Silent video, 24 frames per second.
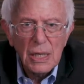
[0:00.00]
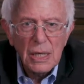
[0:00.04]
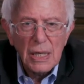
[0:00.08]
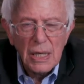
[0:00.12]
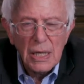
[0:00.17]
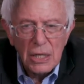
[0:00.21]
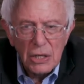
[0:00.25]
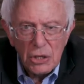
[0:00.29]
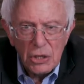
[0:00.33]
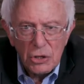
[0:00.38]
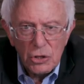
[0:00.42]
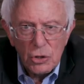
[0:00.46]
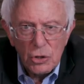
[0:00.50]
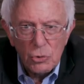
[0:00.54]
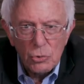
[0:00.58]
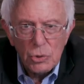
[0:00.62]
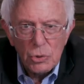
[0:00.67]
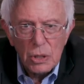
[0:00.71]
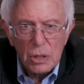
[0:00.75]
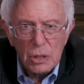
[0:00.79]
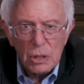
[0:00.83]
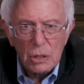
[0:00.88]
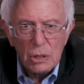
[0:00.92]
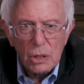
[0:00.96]
in a
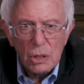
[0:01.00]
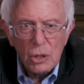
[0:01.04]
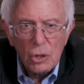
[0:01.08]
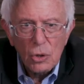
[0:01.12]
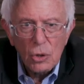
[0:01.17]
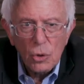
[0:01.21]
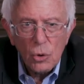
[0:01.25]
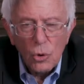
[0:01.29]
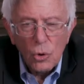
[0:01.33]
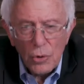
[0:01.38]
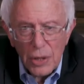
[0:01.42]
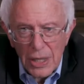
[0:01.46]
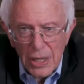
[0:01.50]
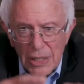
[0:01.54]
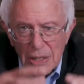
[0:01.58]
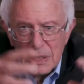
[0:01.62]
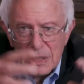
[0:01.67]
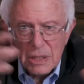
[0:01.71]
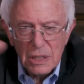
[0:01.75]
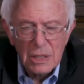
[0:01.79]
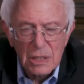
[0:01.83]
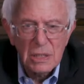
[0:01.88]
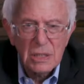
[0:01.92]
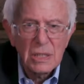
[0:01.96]
union or in
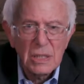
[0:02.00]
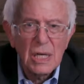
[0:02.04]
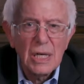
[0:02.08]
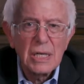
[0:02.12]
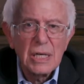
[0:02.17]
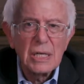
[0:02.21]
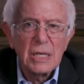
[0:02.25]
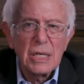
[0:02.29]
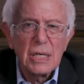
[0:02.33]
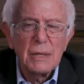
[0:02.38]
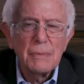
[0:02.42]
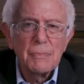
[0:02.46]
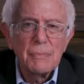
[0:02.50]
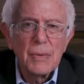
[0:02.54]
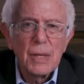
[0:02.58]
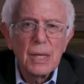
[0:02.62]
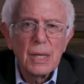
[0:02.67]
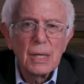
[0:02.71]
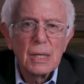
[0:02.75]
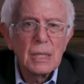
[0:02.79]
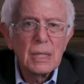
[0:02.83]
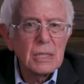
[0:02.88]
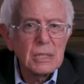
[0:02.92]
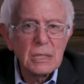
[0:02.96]
society,
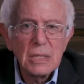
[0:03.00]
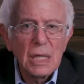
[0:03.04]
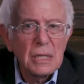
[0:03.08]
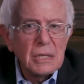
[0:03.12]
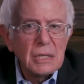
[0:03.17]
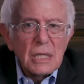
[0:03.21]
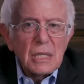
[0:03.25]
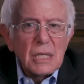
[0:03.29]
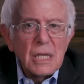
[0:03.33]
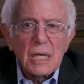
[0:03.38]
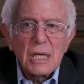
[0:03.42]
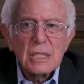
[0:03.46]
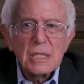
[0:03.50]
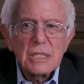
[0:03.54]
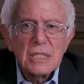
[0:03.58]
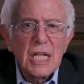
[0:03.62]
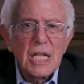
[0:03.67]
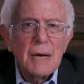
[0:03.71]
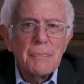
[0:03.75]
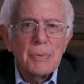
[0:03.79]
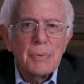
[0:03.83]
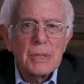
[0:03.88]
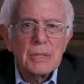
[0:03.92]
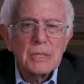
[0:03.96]
there's nothing that could
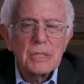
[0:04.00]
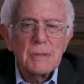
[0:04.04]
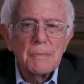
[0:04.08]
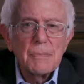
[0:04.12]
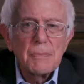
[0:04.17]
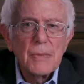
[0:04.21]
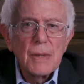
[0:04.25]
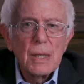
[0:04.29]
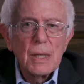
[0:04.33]
stop us.